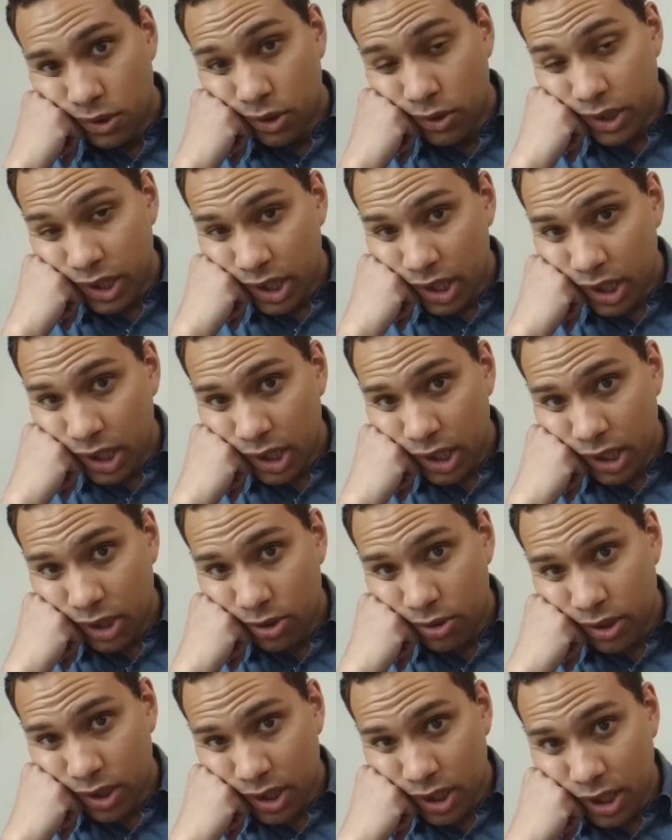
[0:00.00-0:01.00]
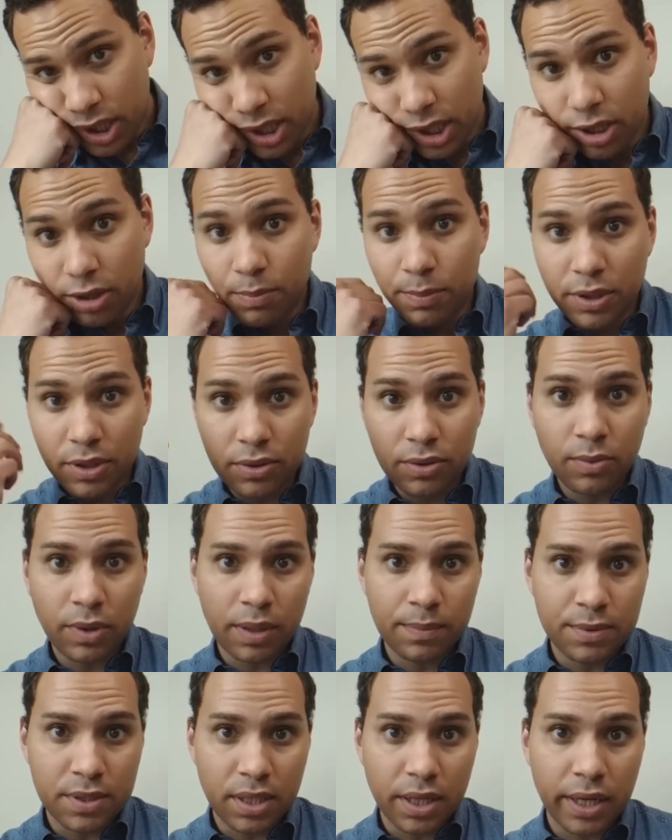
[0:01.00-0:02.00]
Okay, okay, I'll build the
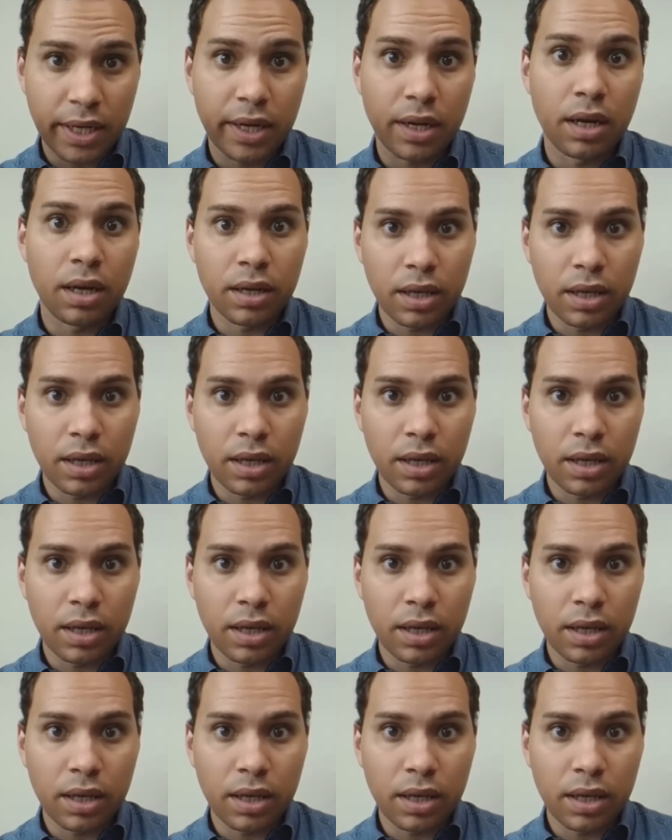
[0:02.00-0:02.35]
website